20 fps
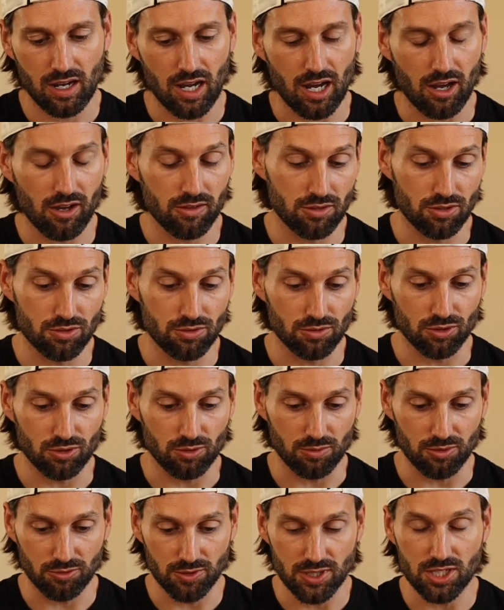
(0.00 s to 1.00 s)
I'll have to do a
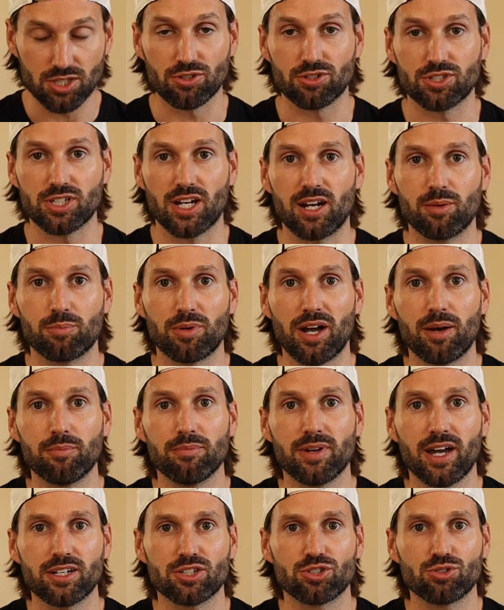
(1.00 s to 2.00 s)
little research on it, but I'm
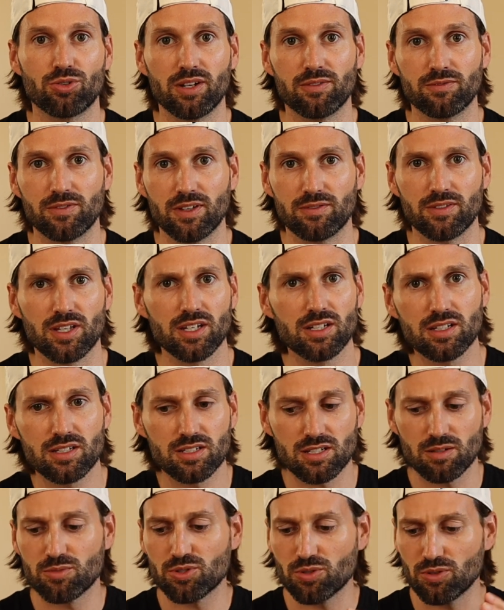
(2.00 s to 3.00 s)
not sure if they did
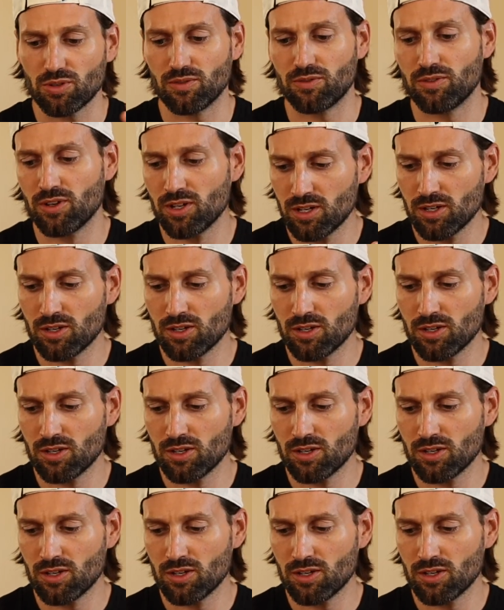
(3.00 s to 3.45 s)
some sort of